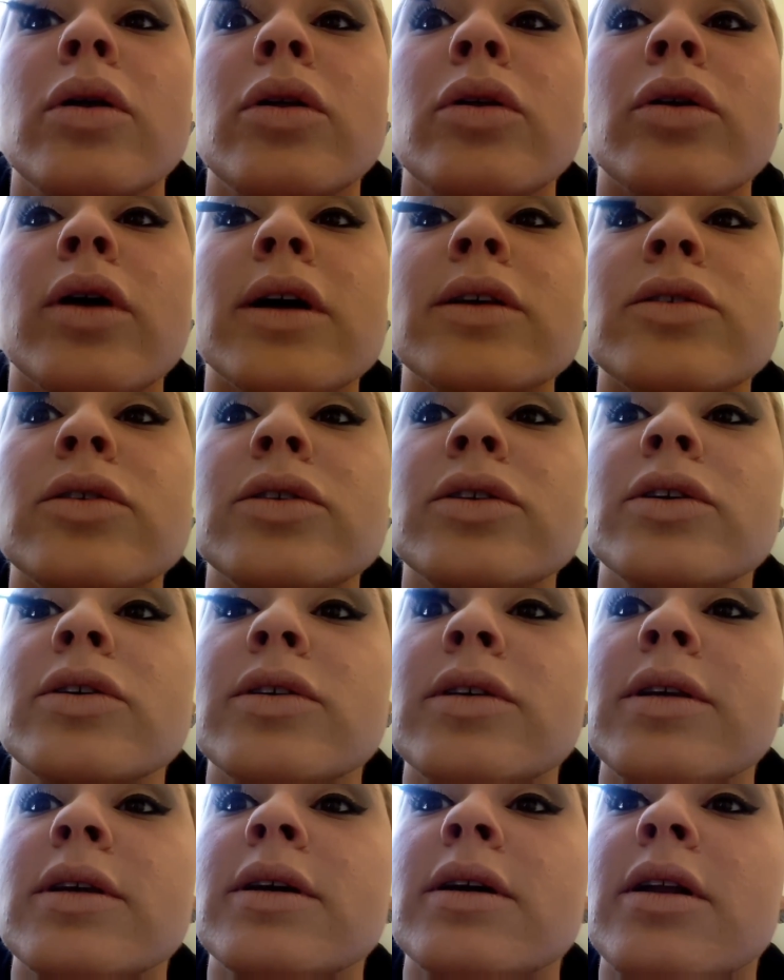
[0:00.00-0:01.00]
You guys are
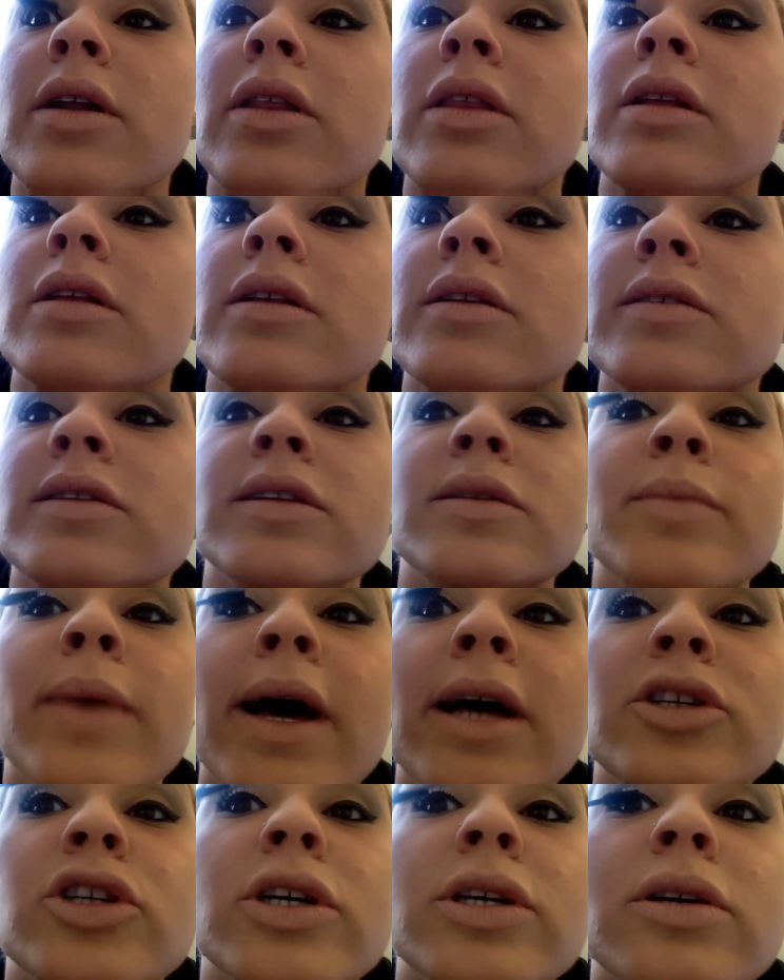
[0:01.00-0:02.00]
seriously going to think this is
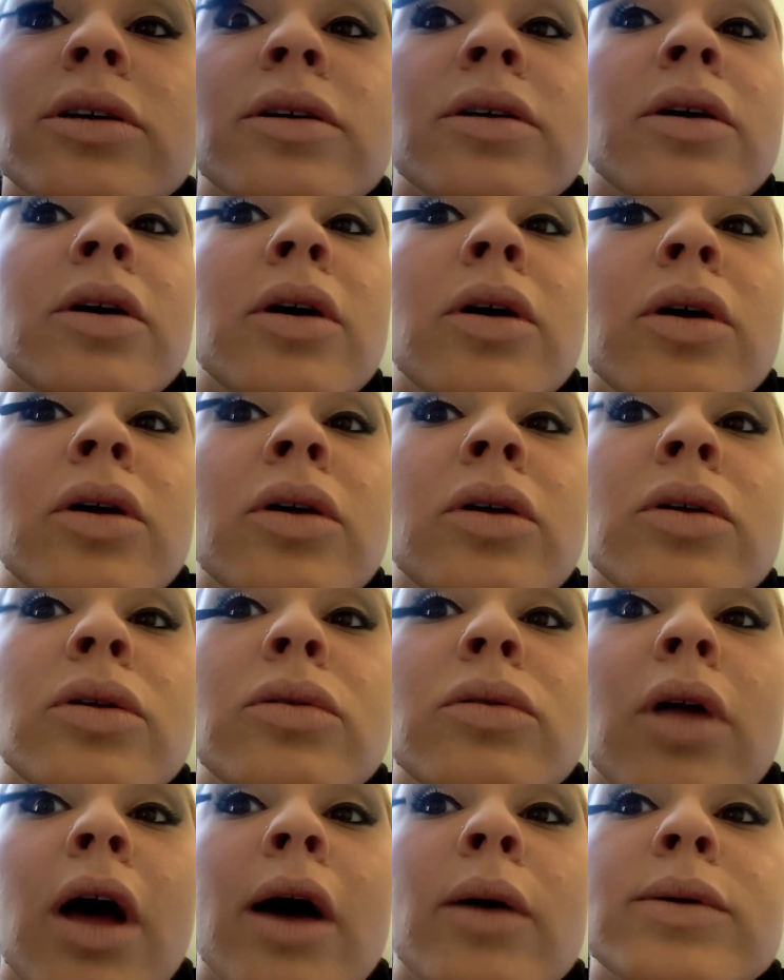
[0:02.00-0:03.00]
magic.
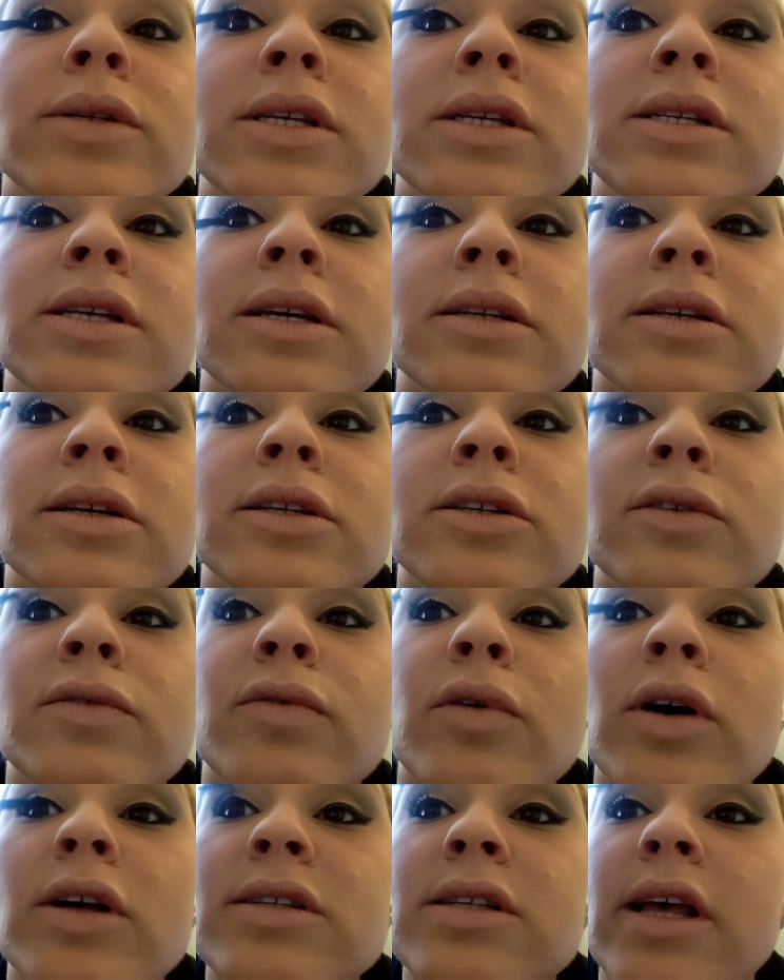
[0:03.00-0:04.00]
I was addicted to
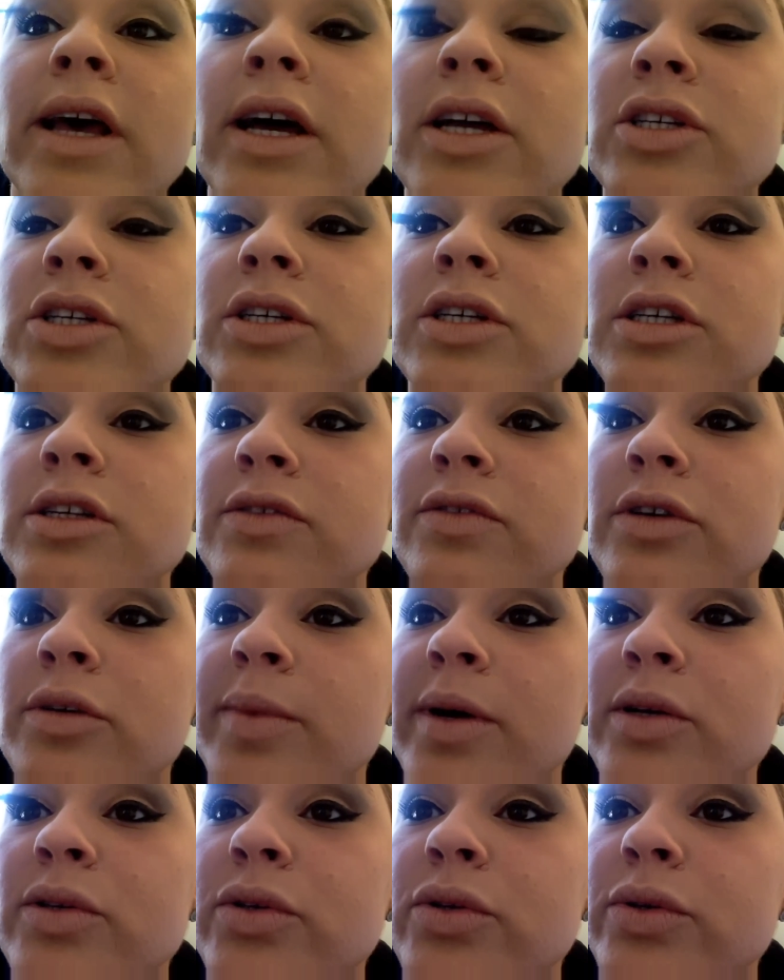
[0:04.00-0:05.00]
false lashes for
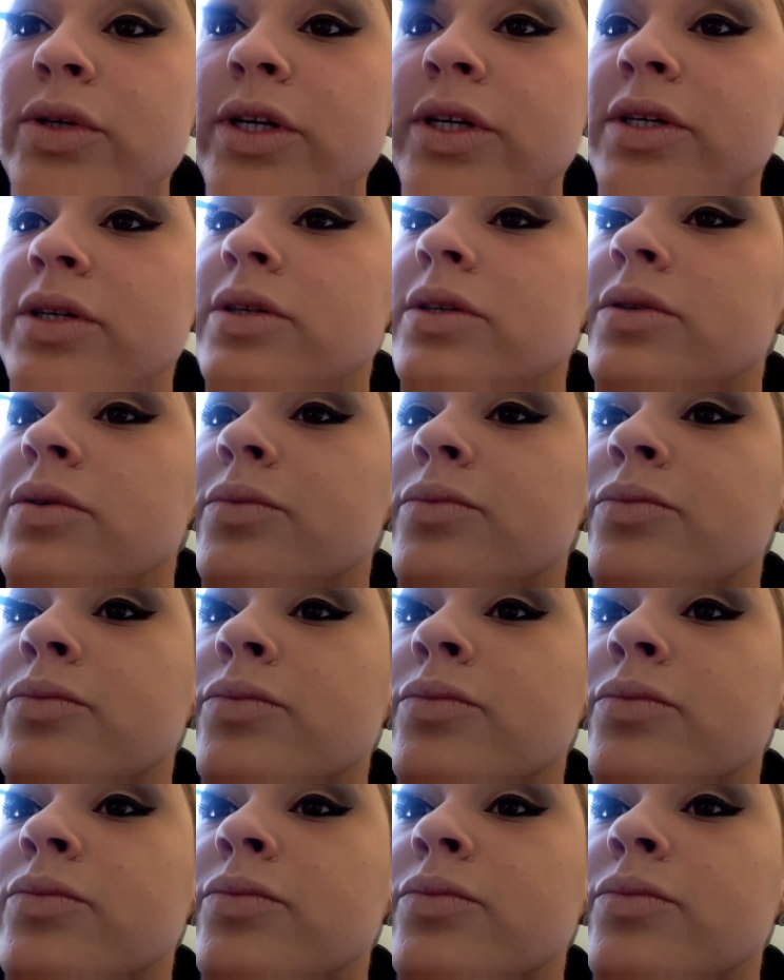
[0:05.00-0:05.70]
about 2 years.